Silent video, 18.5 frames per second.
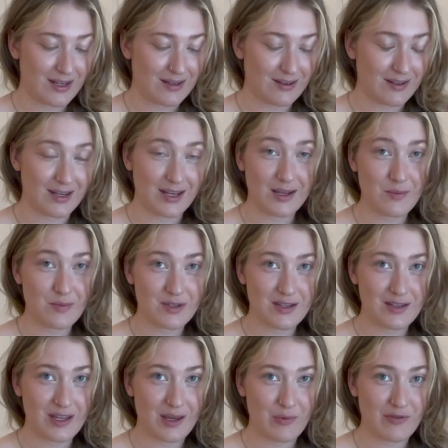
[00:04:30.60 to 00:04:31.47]
nibs
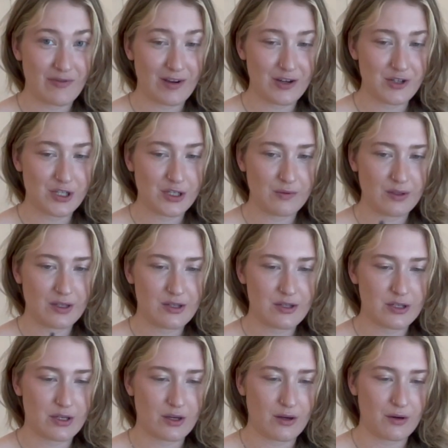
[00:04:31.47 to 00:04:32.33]
that they provide you with.
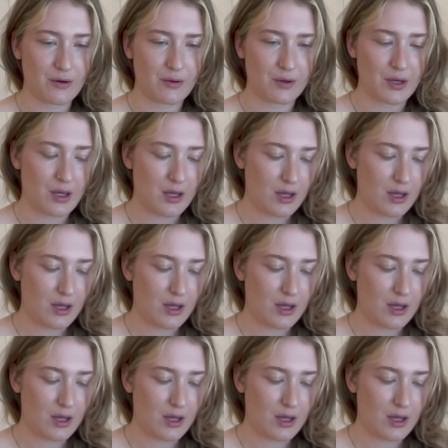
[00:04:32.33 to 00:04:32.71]
So